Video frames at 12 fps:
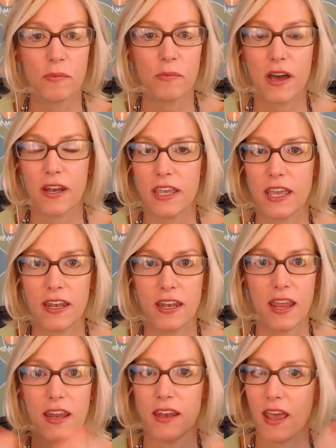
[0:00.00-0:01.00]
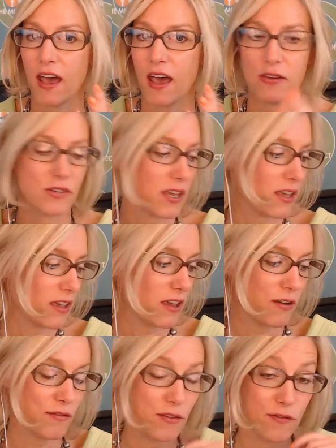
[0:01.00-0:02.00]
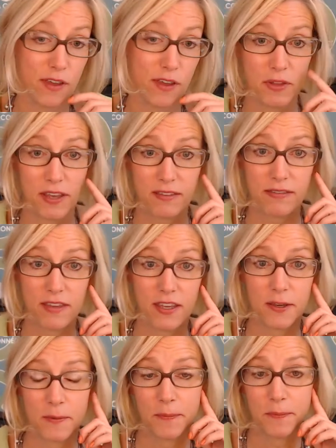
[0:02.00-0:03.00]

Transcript: your body and how you're taking care of your family, I think.